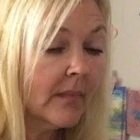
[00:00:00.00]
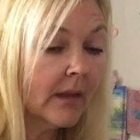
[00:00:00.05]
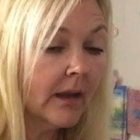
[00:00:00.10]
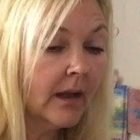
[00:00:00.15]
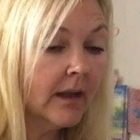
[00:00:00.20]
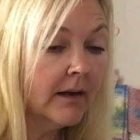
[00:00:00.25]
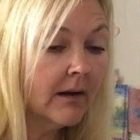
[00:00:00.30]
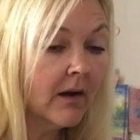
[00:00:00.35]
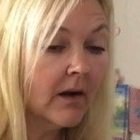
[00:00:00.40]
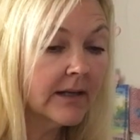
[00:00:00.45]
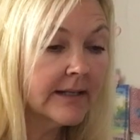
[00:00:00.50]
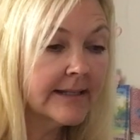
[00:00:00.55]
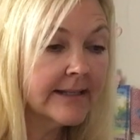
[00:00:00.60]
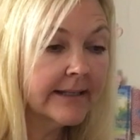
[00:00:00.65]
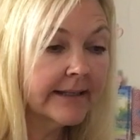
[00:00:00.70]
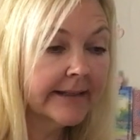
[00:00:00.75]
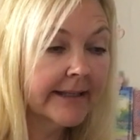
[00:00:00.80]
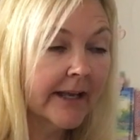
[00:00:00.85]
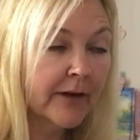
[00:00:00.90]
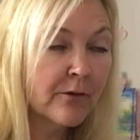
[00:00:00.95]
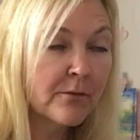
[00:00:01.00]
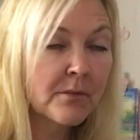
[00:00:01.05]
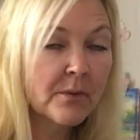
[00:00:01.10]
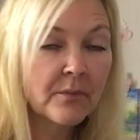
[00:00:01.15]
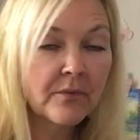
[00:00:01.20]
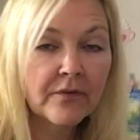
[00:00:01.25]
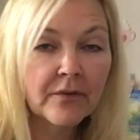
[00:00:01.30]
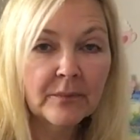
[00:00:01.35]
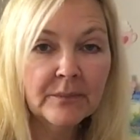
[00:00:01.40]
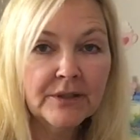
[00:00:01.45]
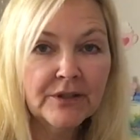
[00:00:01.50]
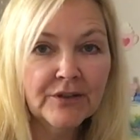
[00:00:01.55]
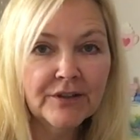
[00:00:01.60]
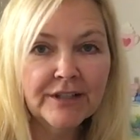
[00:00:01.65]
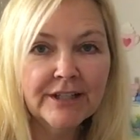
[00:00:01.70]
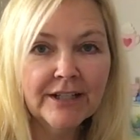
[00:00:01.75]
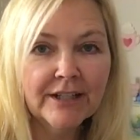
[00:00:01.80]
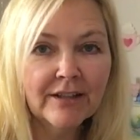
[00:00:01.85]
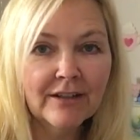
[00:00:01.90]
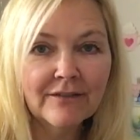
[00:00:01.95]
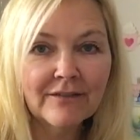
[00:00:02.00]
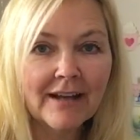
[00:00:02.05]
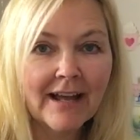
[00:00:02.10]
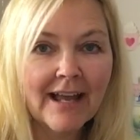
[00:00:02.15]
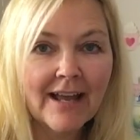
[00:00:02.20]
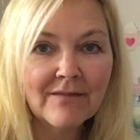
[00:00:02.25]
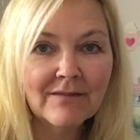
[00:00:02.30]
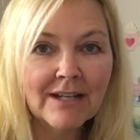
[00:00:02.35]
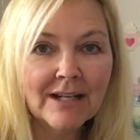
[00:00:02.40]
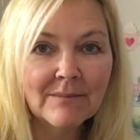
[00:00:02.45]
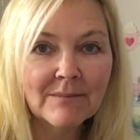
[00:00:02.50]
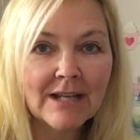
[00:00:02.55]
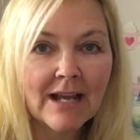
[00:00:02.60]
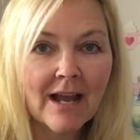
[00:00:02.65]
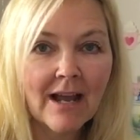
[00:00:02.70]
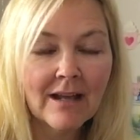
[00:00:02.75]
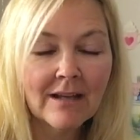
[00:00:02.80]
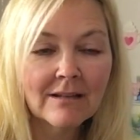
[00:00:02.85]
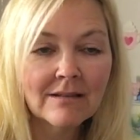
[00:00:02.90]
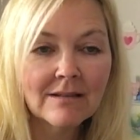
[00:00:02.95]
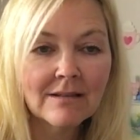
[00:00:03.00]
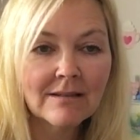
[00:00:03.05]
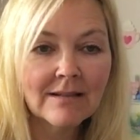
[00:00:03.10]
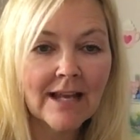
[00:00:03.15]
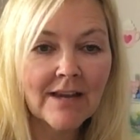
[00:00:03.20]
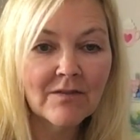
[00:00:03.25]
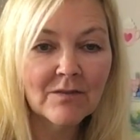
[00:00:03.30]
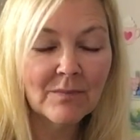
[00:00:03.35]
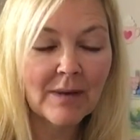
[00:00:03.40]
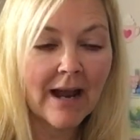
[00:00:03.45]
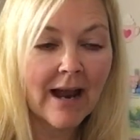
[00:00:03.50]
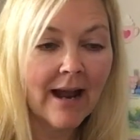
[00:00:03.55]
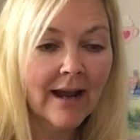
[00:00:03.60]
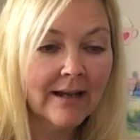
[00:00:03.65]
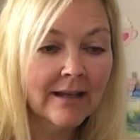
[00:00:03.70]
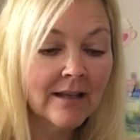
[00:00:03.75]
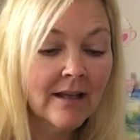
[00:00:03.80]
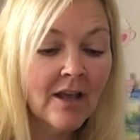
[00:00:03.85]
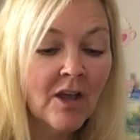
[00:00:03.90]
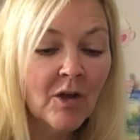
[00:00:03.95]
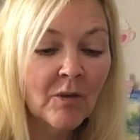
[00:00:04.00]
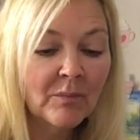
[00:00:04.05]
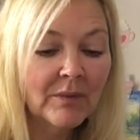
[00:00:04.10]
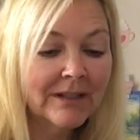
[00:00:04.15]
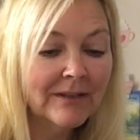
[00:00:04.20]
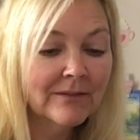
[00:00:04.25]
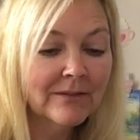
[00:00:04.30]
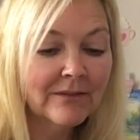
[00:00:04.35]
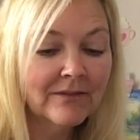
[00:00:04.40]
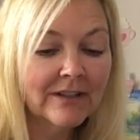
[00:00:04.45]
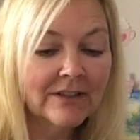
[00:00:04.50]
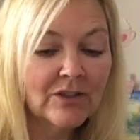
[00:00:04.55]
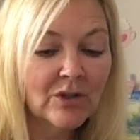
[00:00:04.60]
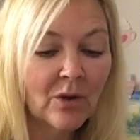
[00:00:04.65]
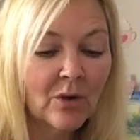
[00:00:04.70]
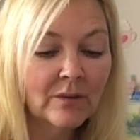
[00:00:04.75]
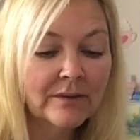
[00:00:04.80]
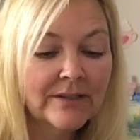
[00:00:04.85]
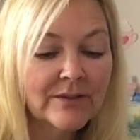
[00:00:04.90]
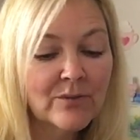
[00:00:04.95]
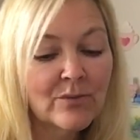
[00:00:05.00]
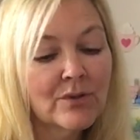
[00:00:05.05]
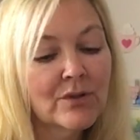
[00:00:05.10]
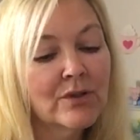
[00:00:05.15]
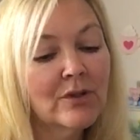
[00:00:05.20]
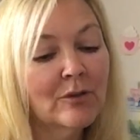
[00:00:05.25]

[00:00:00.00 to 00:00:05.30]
And honestly, I can't remember from year to year if I have name tags saved back. But even if I don't, these were so